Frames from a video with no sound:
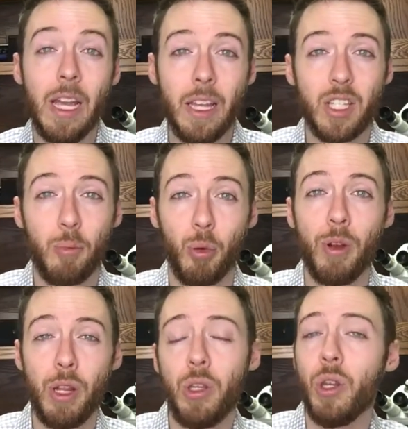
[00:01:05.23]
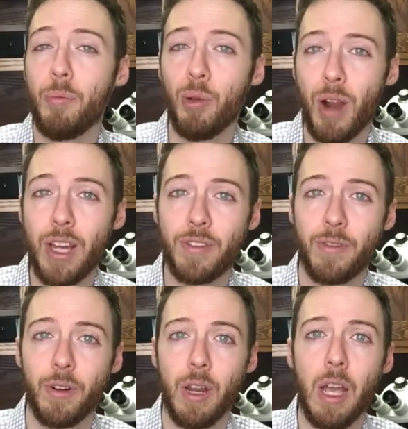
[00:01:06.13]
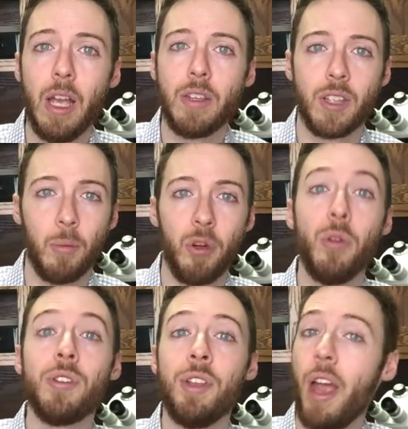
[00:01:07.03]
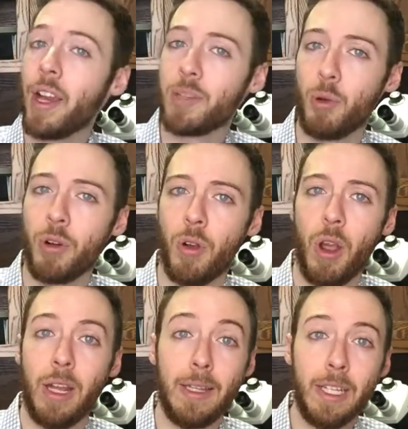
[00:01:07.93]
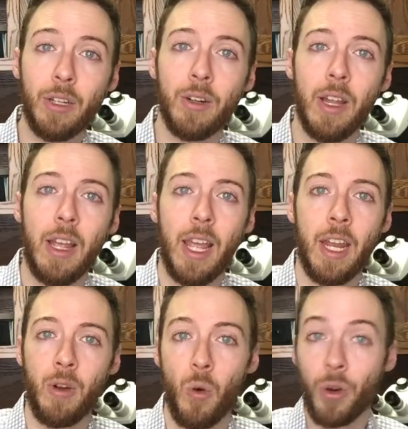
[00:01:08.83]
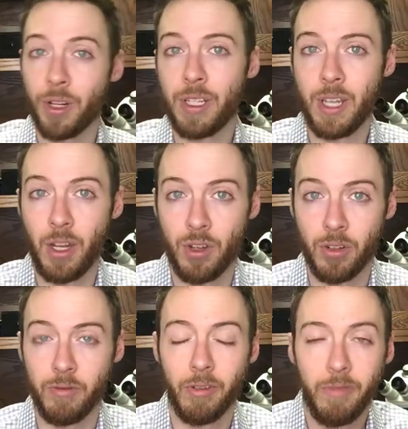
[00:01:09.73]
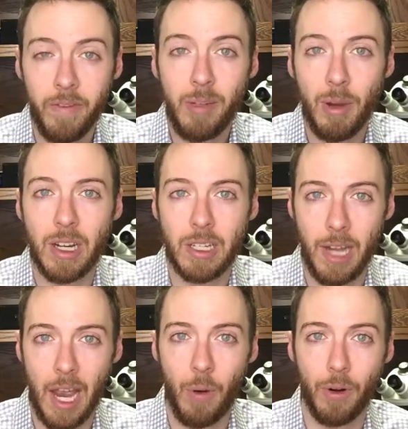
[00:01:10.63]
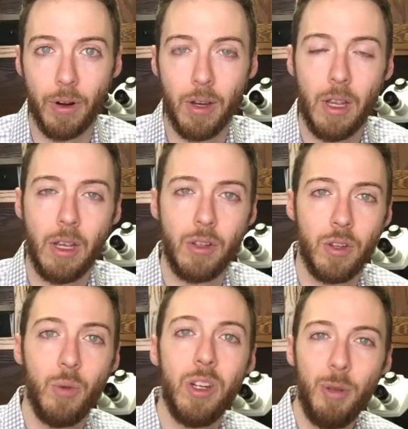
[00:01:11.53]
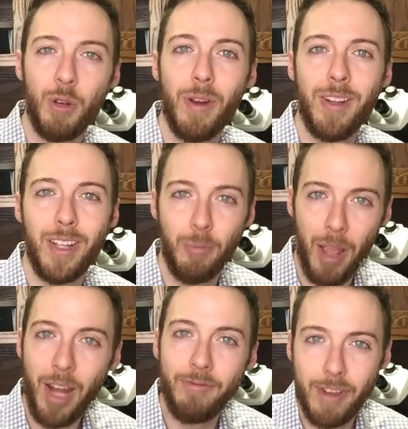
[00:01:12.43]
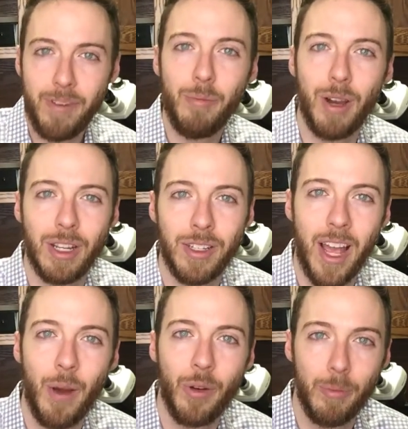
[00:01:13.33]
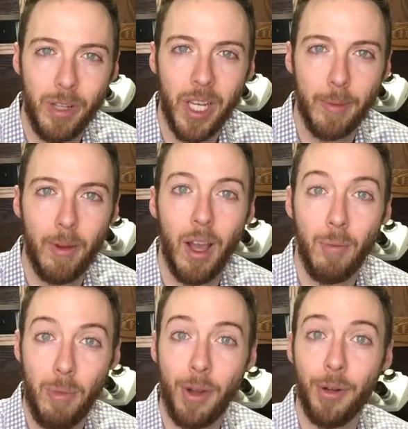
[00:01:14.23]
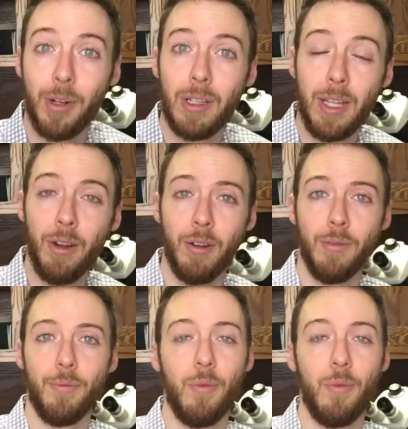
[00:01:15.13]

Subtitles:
That's a pretty good price for someone who's an expert and a leader in an organization, for $50 an hour. So wouldn't it be great to get paid $50 an hour to become a better leader?